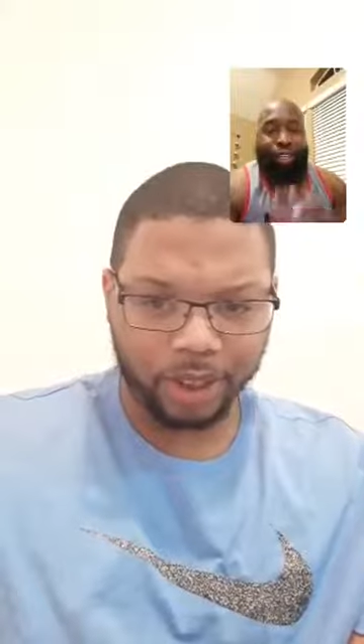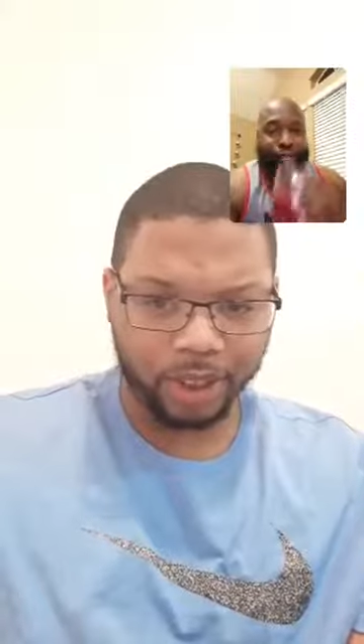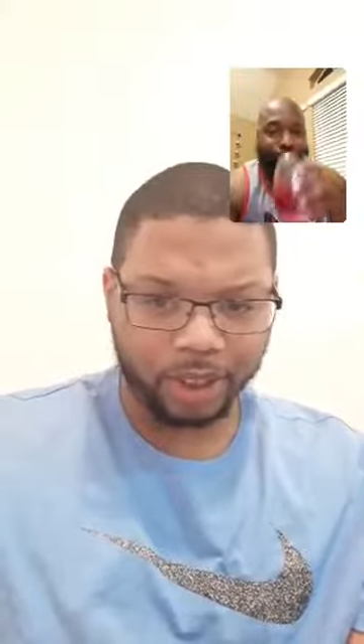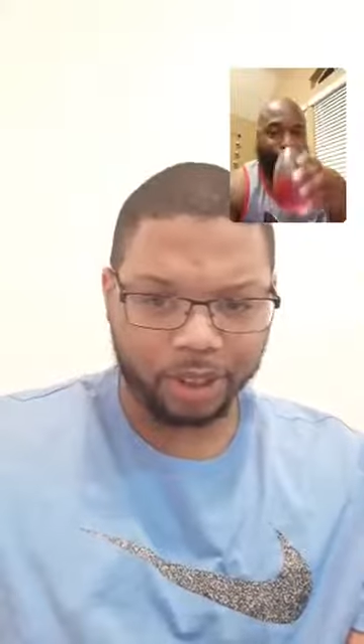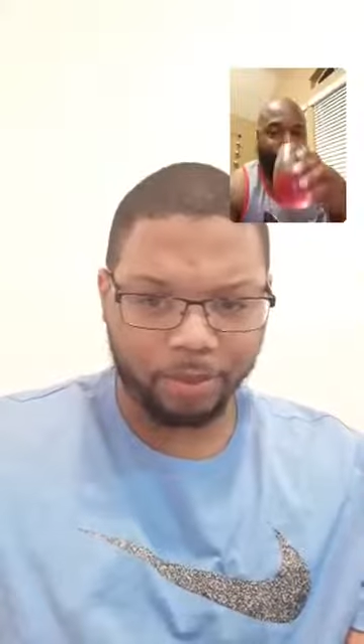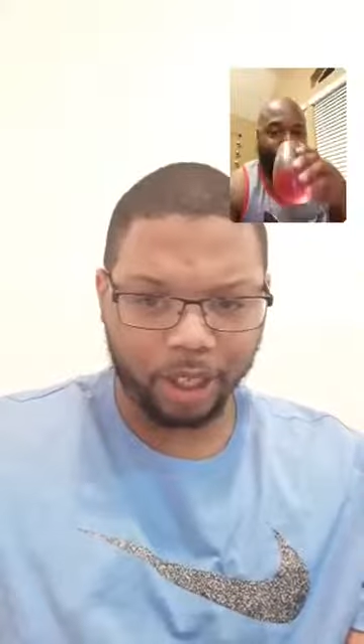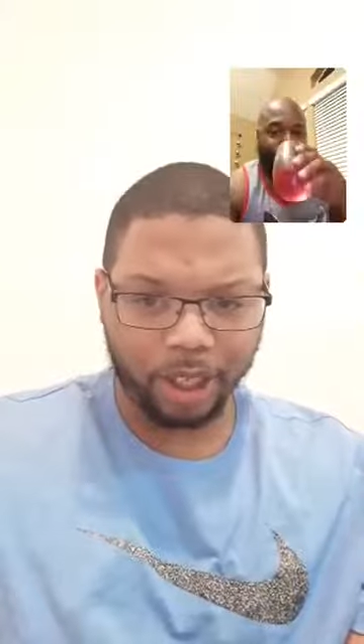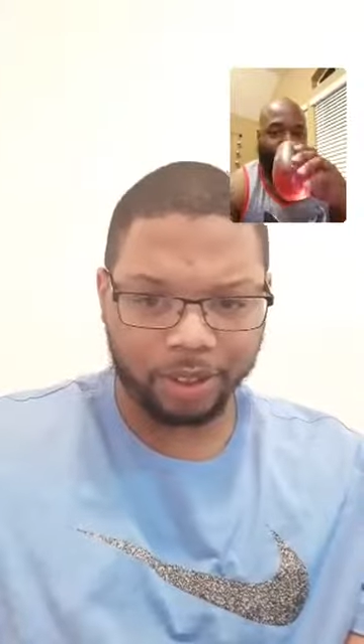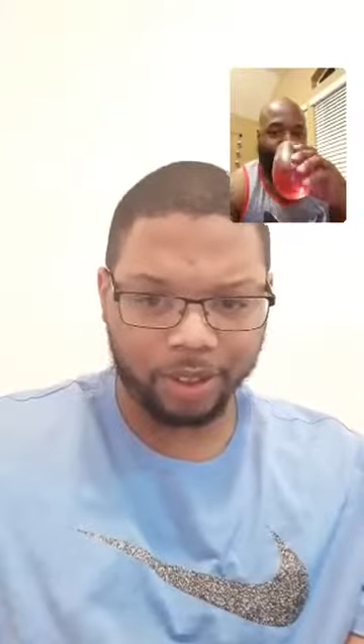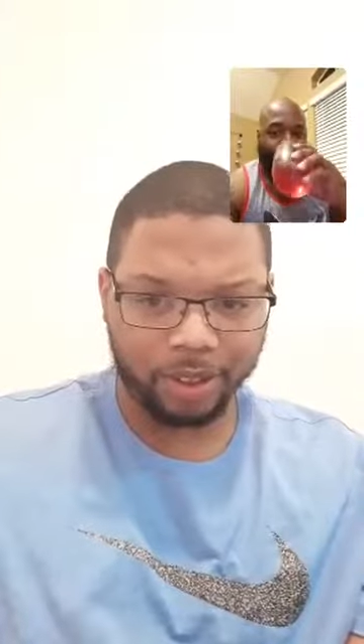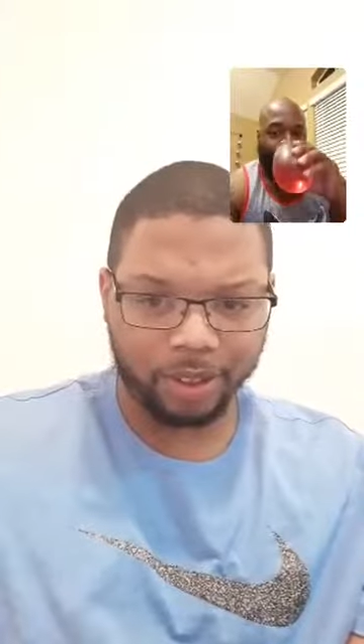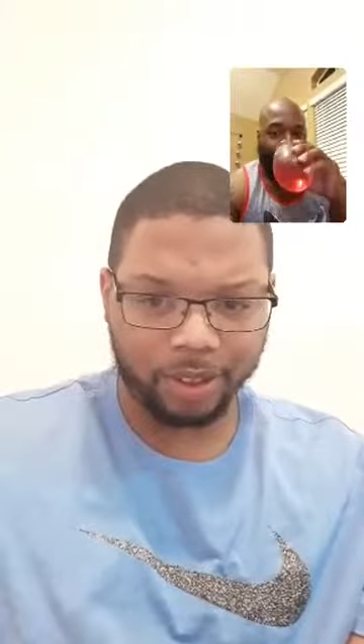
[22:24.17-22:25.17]
kids
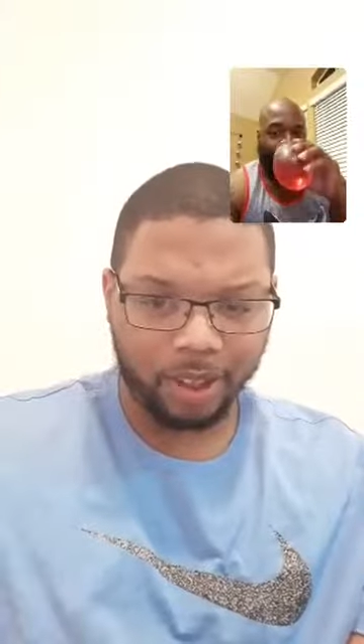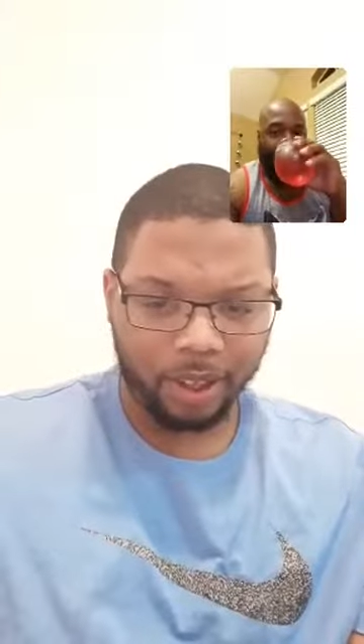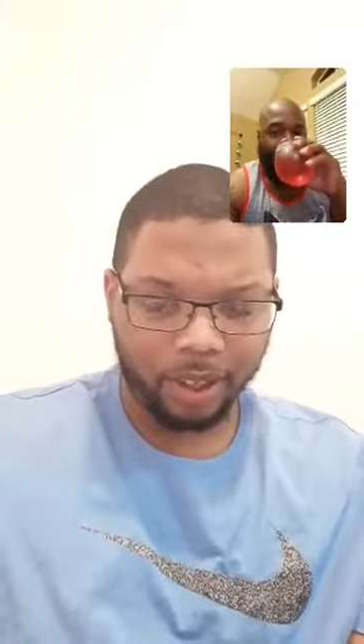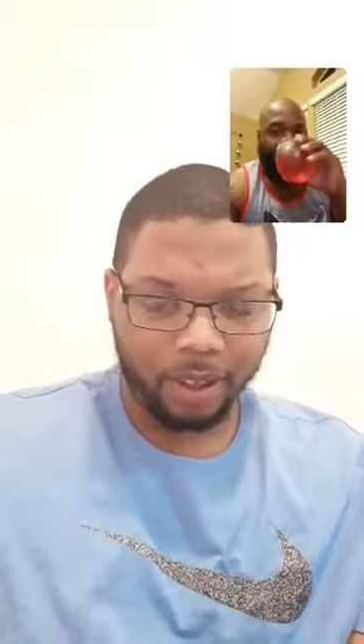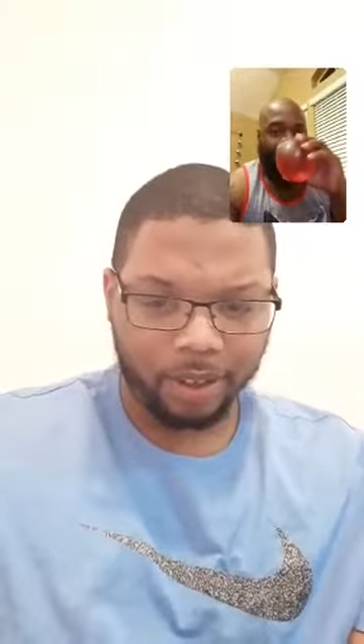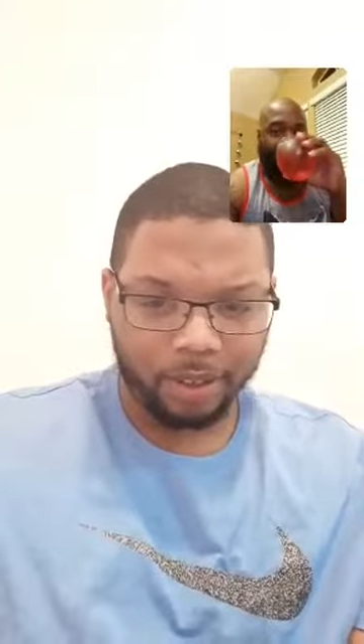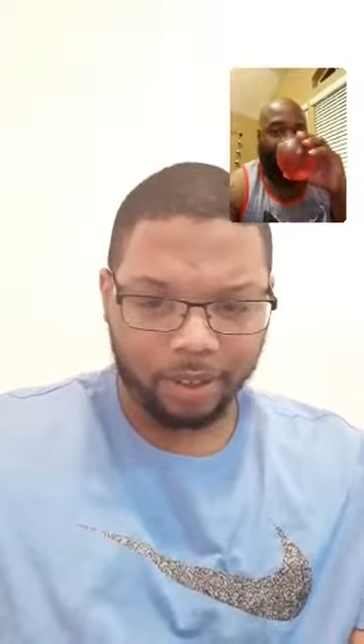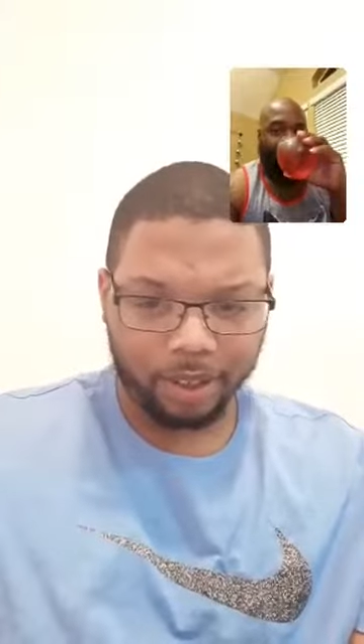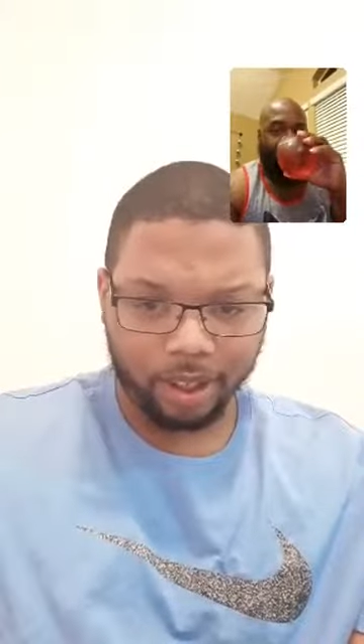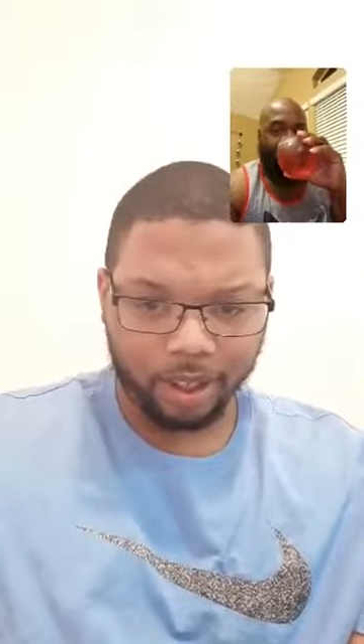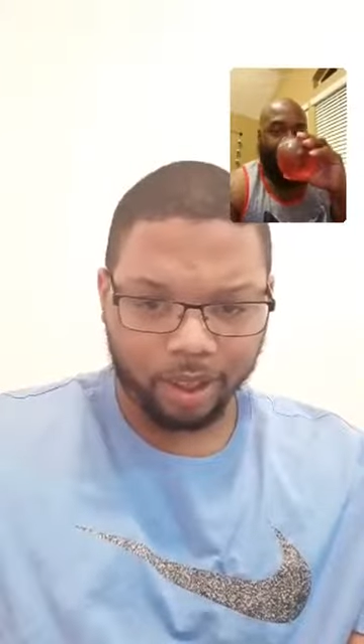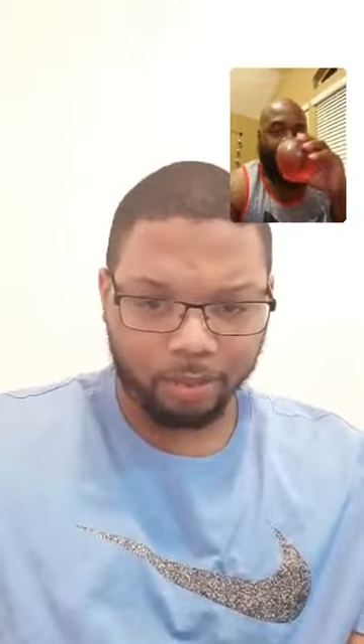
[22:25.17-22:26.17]
smashing
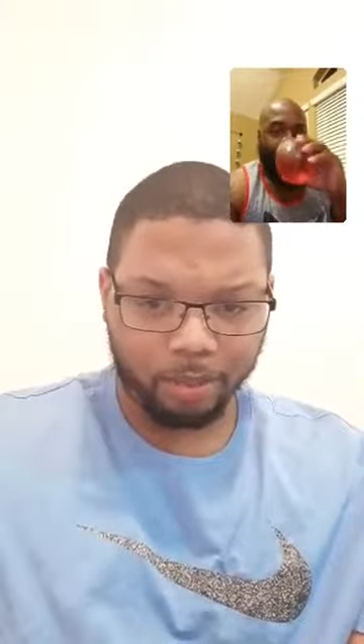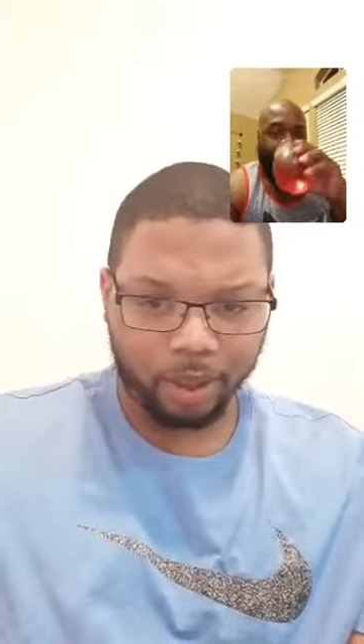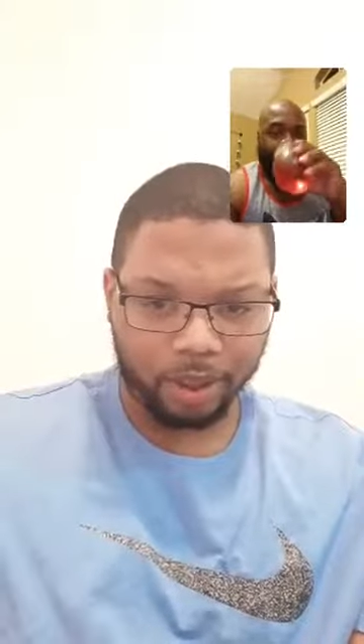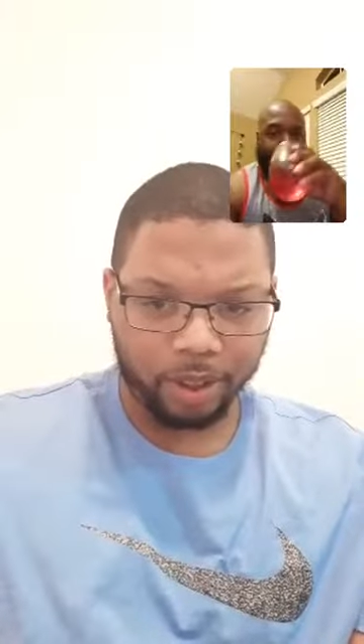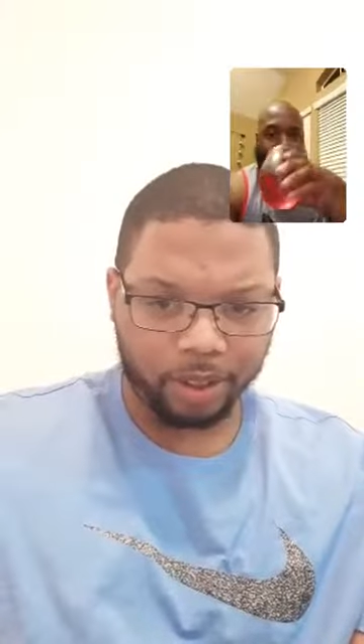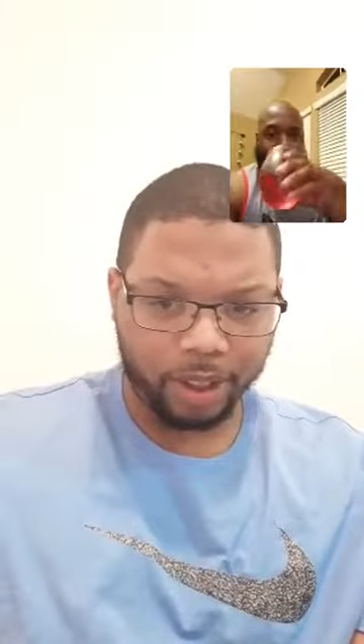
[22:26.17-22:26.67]
brothers,